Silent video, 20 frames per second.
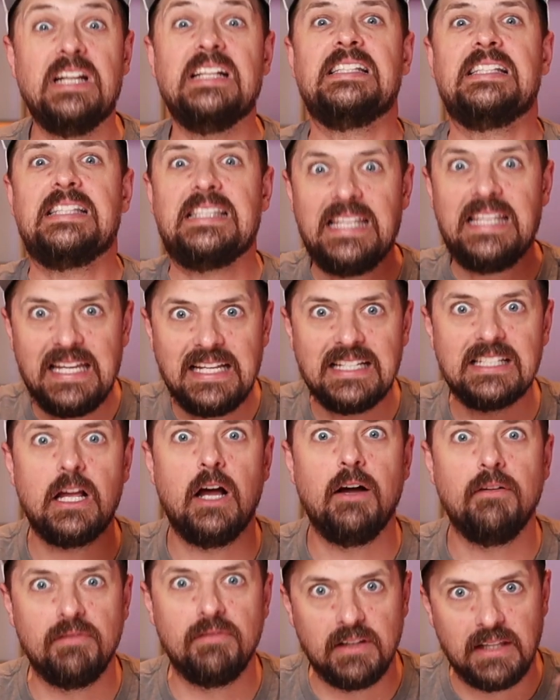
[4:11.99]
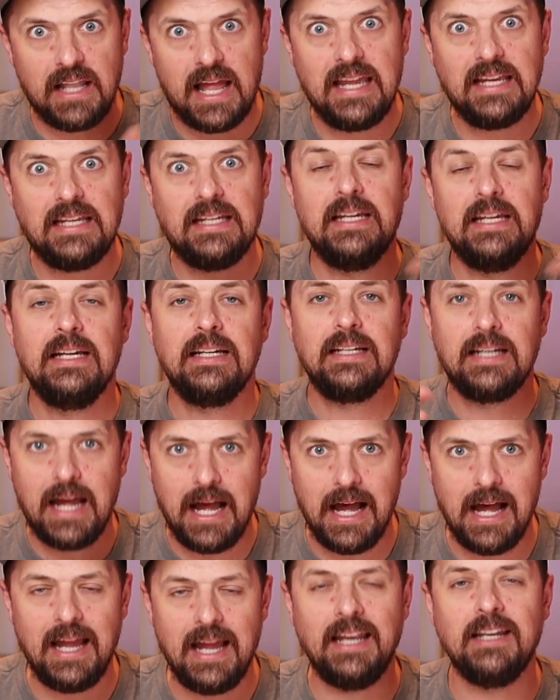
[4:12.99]
it's things of like
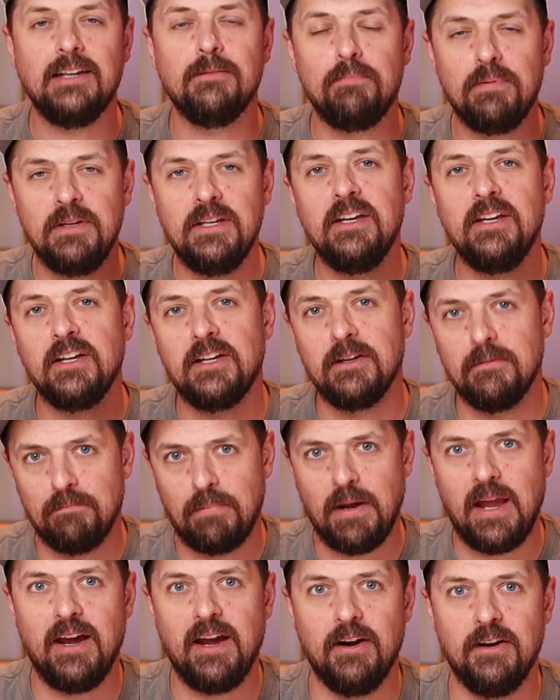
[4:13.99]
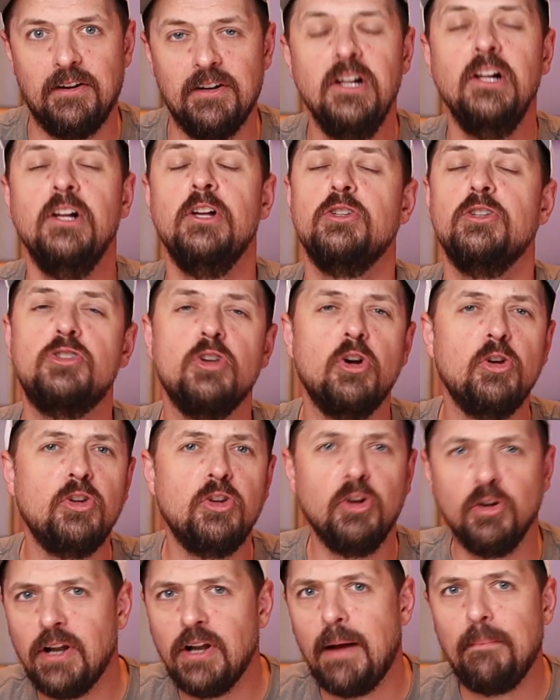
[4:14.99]
kind being compared. So
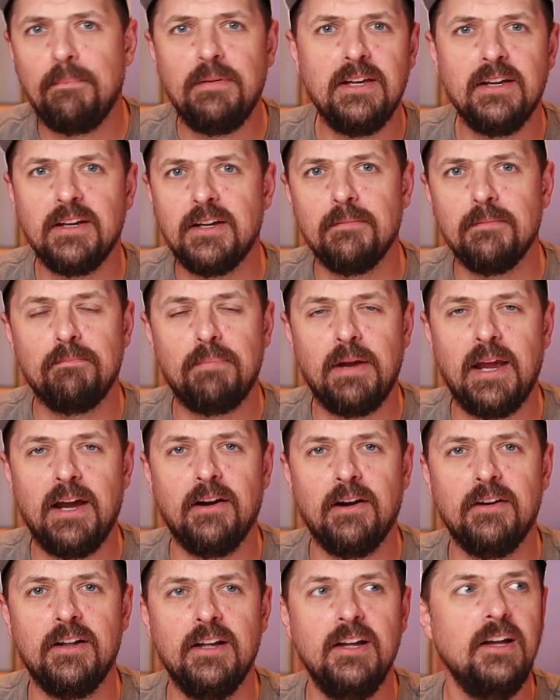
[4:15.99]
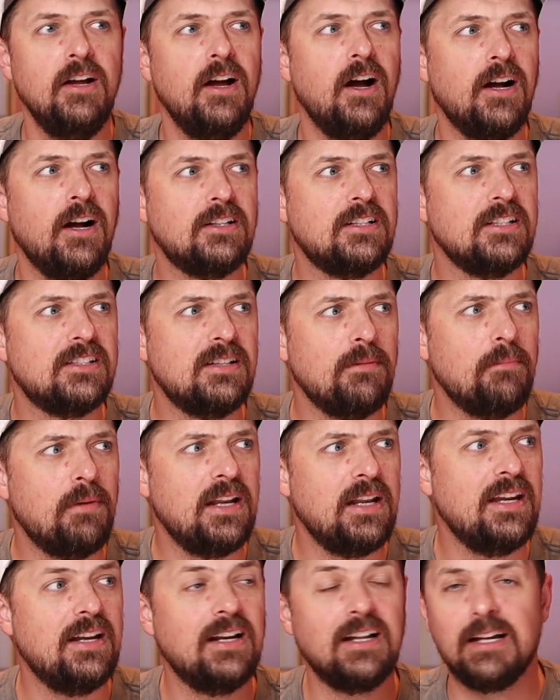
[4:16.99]
you're not being compared to
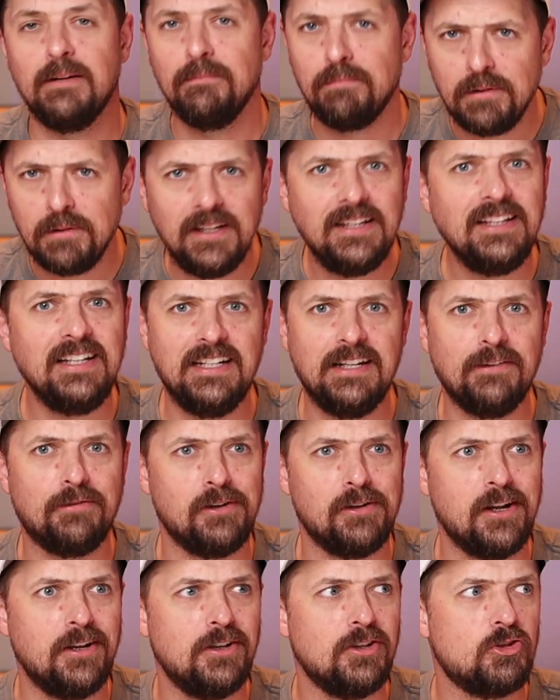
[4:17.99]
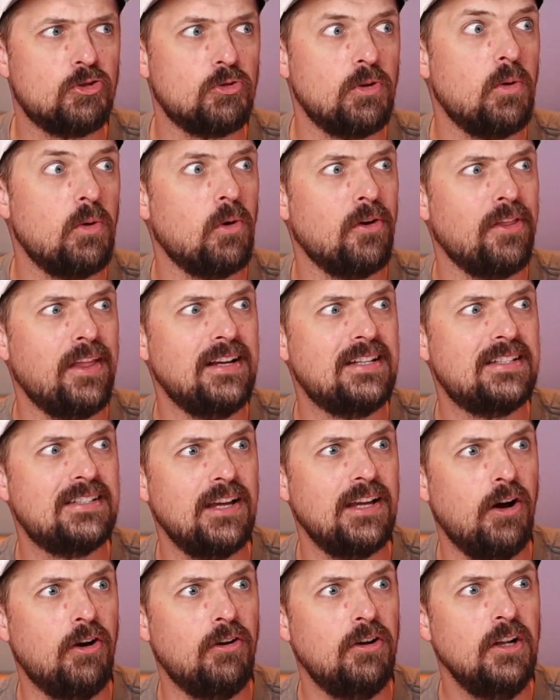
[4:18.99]
somebody in a completely different industry where they
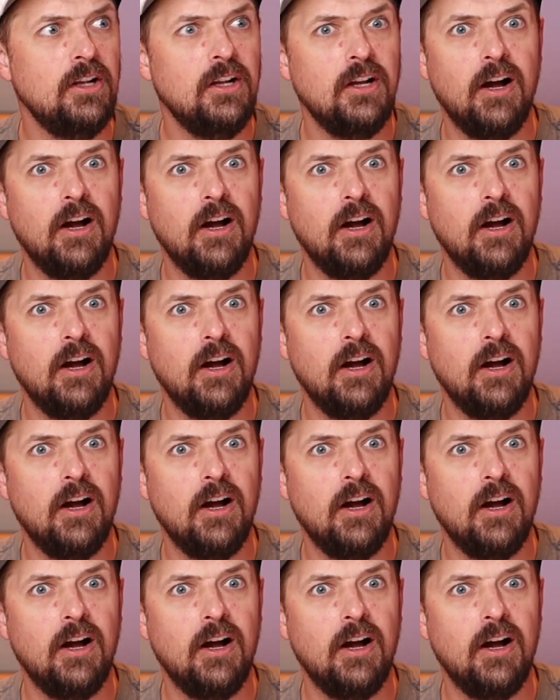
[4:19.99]
sell